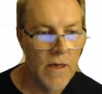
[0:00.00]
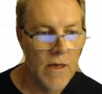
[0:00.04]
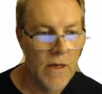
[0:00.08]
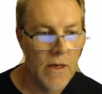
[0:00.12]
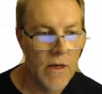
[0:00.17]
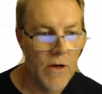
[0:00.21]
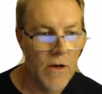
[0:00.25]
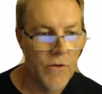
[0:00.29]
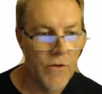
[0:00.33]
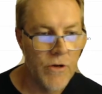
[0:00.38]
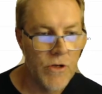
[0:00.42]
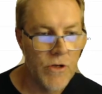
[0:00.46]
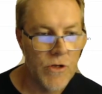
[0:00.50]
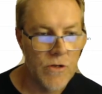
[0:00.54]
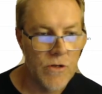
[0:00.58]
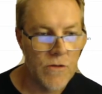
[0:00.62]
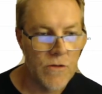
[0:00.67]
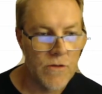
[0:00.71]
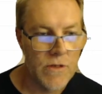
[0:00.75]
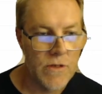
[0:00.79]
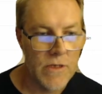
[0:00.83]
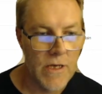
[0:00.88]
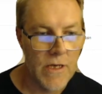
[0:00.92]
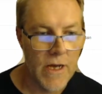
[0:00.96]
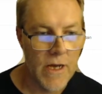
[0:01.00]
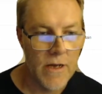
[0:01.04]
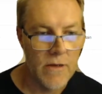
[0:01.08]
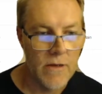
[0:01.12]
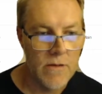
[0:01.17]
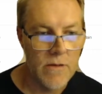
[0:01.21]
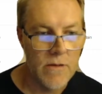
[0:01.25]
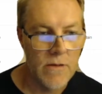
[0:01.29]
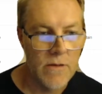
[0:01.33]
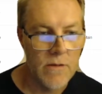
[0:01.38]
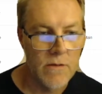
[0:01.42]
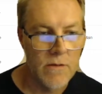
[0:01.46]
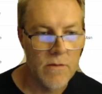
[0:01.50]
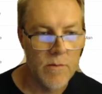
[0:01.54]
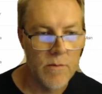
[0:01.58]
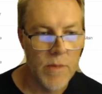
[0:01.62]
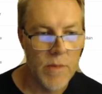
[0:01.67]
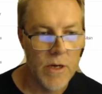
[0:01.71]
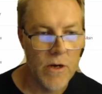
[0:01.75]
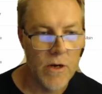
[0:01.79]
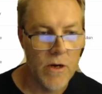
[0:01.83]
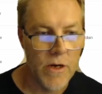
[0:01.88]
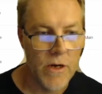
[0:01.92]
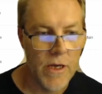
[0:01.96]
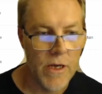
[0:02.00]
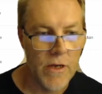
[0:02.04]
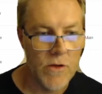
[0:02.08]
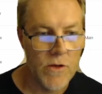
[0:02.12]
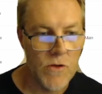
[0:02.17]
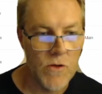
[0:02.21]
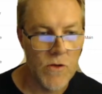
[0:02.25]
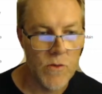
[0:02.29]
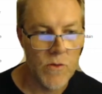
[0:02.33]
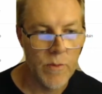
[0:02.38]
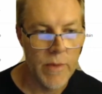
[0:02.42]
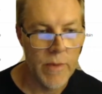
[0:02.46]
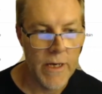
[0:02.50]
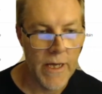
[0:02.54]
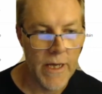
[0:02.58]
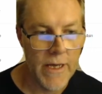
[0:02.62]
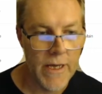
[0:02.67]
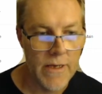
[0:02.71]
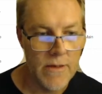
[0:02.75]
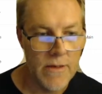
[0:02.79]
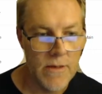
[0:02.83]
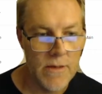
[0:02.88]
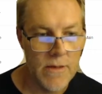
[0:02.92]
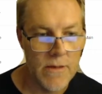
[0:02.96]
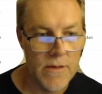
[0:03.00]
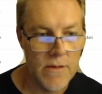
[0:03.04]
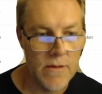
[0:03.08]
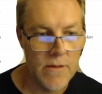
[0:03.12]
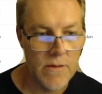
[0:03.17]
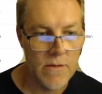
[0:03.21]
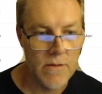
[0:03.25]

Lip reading: original stout belonging to place.